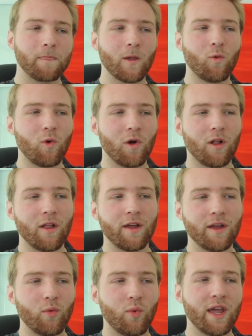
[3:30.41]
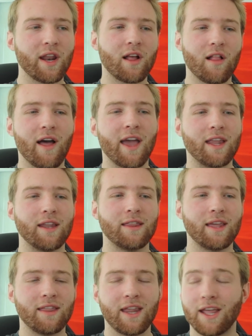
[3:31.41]
Well, we had a client
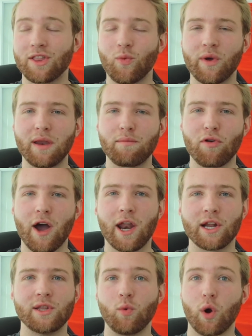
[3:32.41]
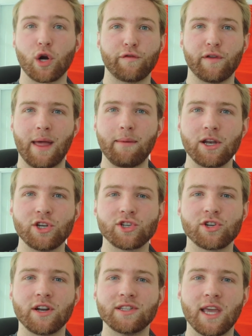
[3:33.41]
that hit the winning product that worked for them and it just
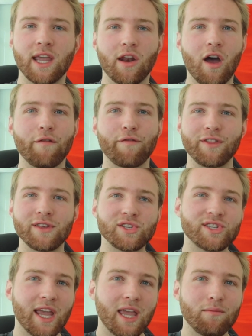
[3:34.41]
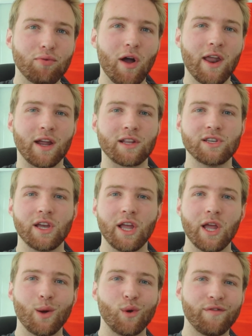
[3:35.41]
started taking off on the second product.
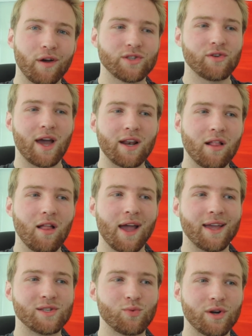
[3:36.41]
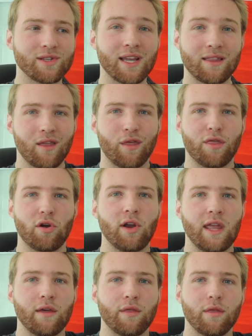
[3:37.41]
We've also had clients where it's like the
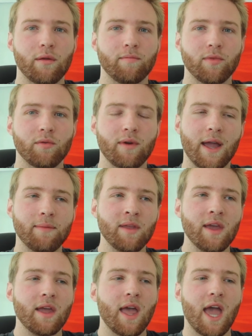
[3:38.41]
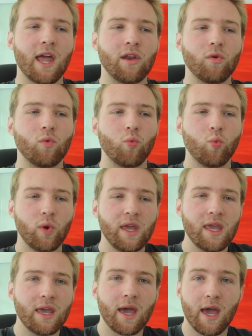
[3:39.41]
30th. Right? And
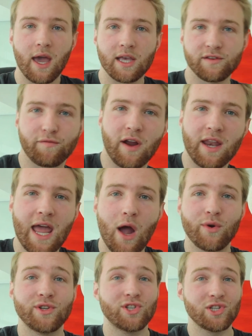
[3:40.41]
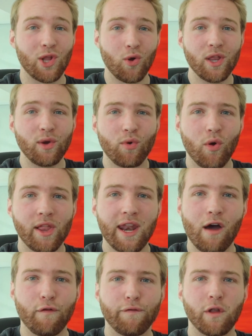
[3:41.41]
we, as of right now, are slowly rolling
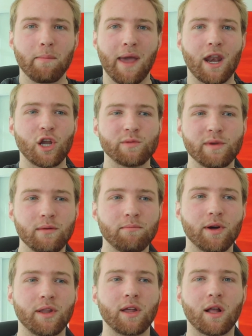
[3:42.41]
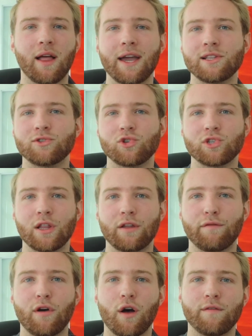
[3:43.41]
out full management, but the clients are still
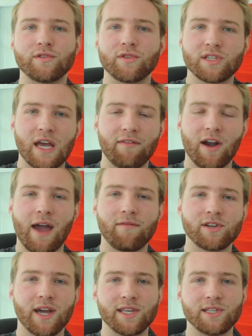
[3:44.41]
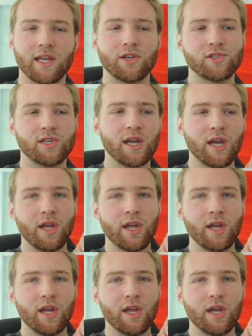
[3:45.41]
involved. So inside of our advertising agency,